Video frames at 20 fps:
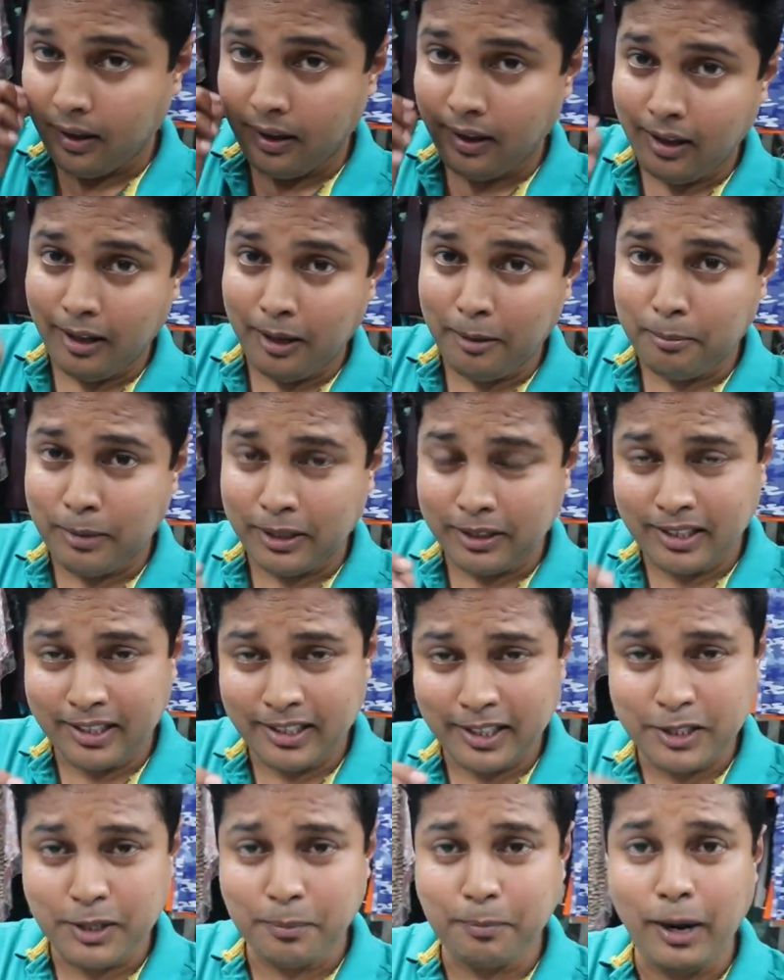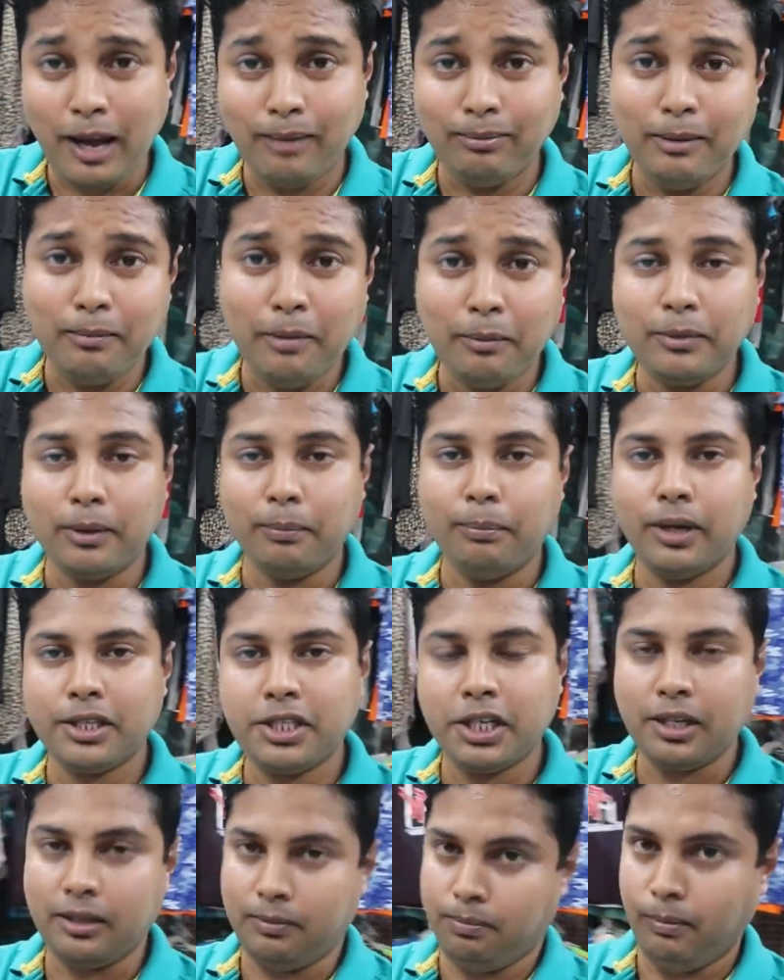uh, but there is a problem of the
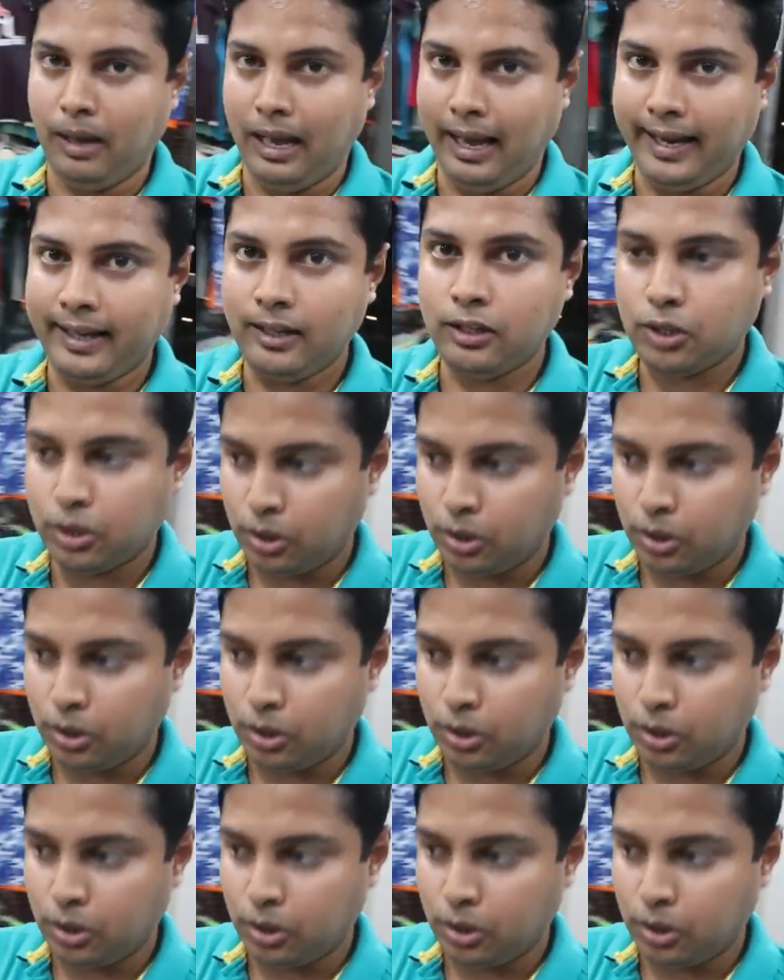budget of mine.